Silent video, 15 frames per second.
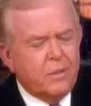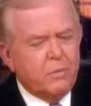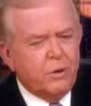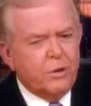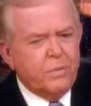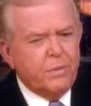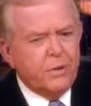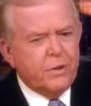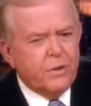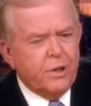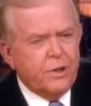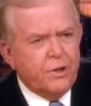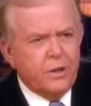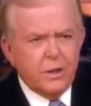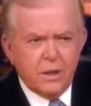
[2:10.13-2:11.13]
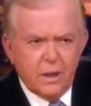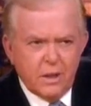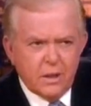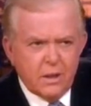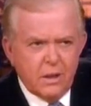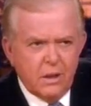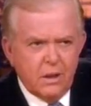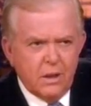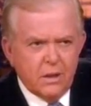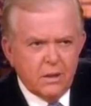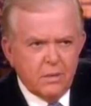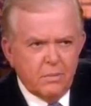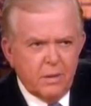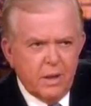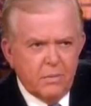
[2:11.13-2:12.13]
the Bush administration is not serious
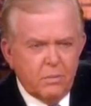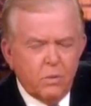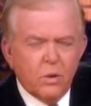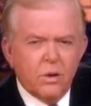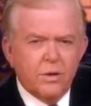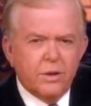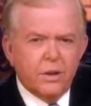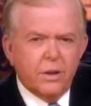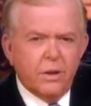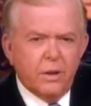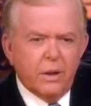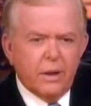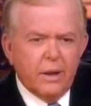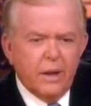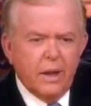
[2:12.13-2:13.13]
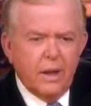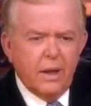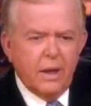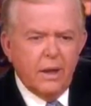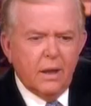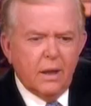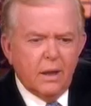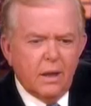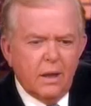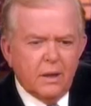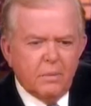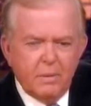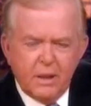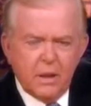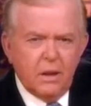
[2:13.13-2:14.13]
about border security,
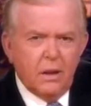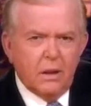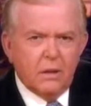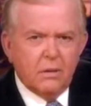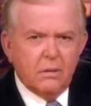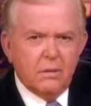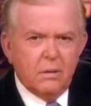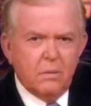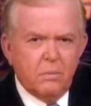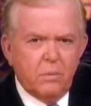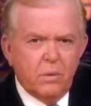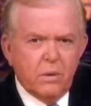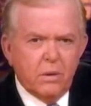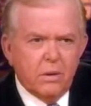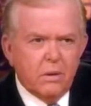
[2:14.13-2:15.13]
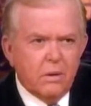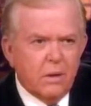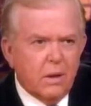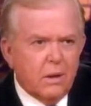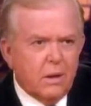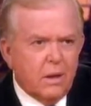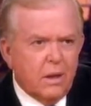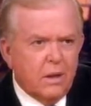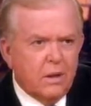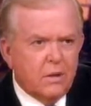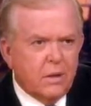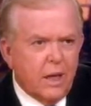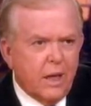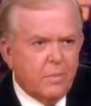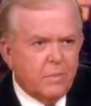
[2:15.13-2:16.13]
let's be clear. The border
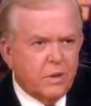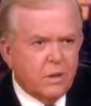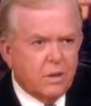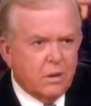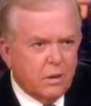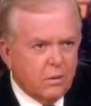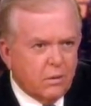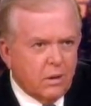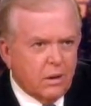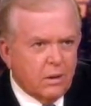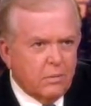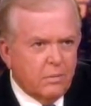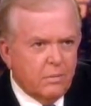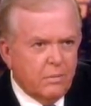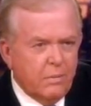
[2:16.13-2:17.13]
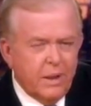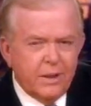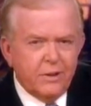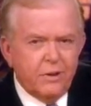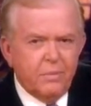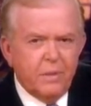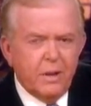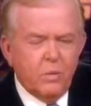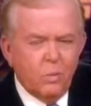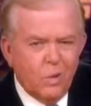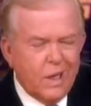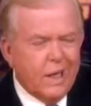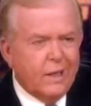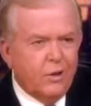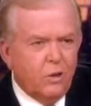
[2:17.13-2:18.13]
is absolutely meant to be
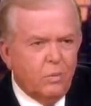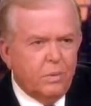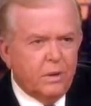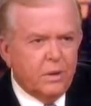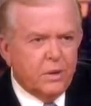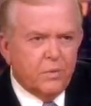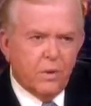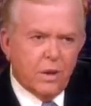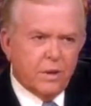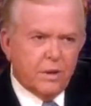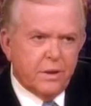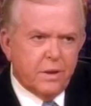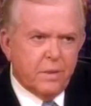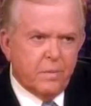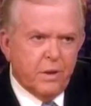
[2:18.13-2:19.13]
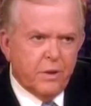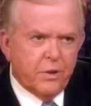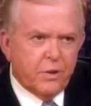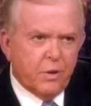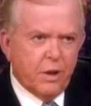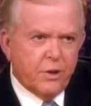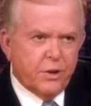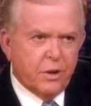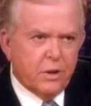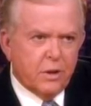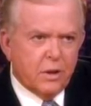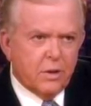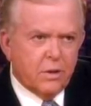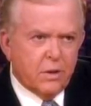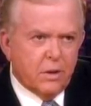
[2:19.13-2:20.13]
wide open as far as this administration is
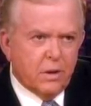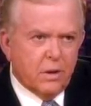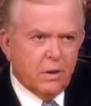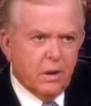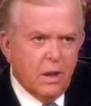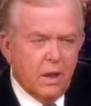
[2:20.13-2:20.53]
concerned.